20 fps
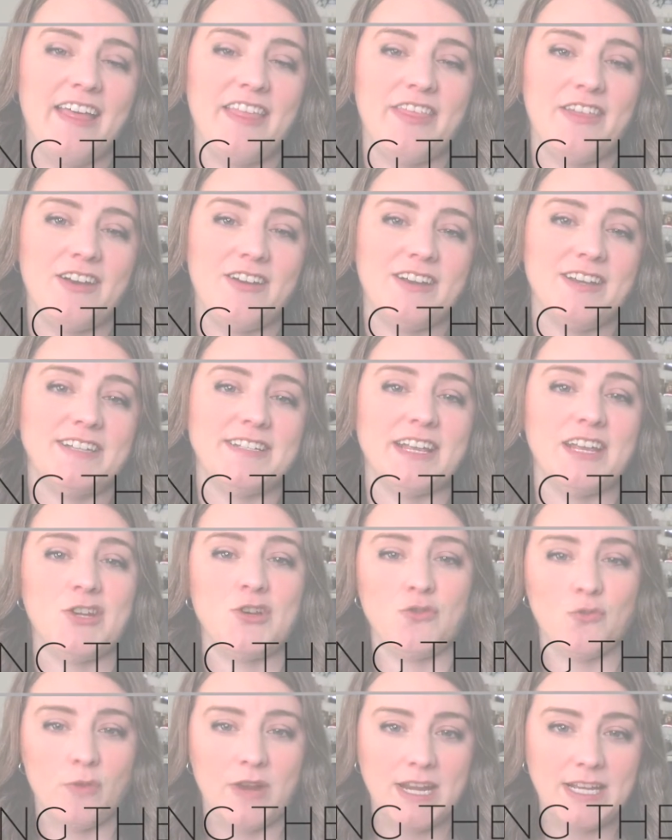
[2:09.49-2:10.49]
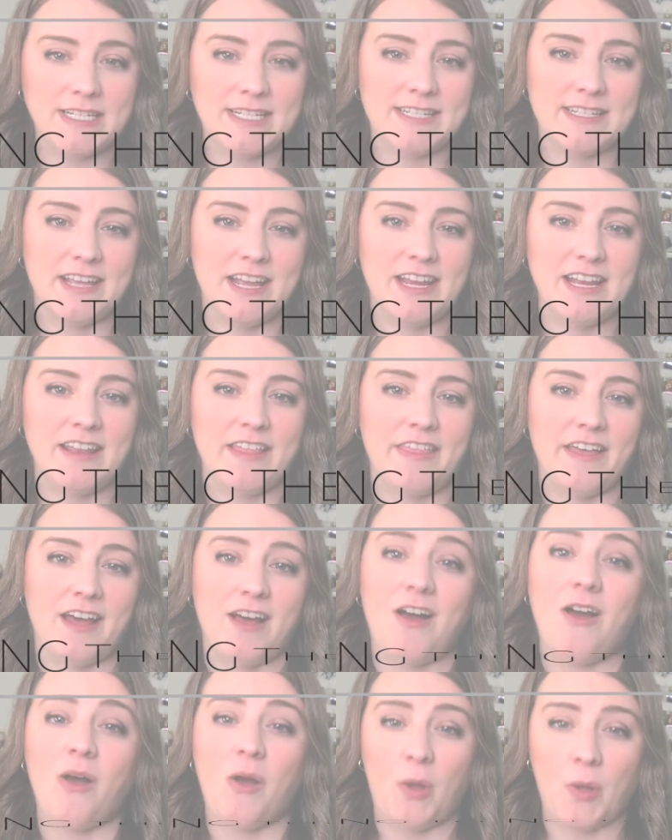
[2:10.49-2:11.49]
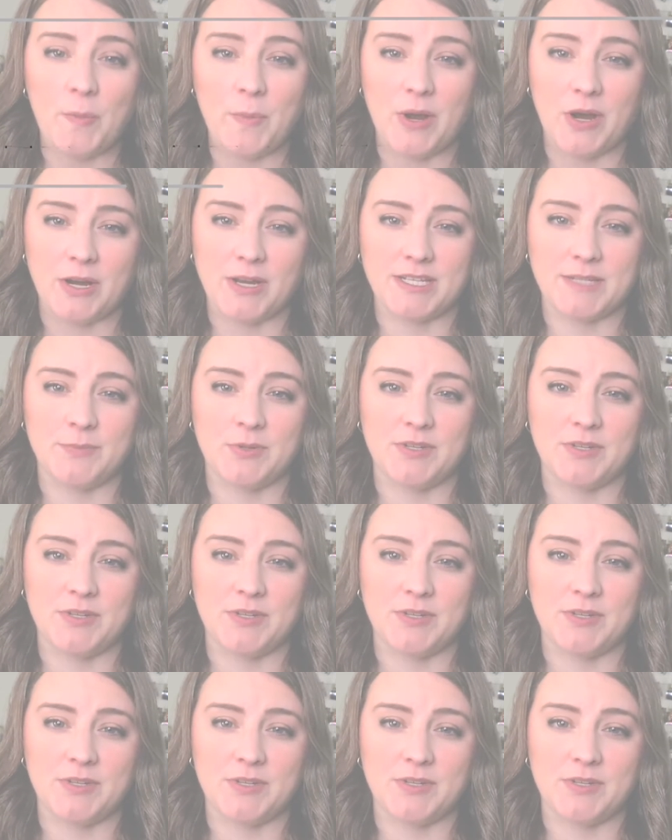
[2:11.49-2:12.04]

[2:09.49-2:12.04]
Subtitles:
there is a great site that Hallmark has put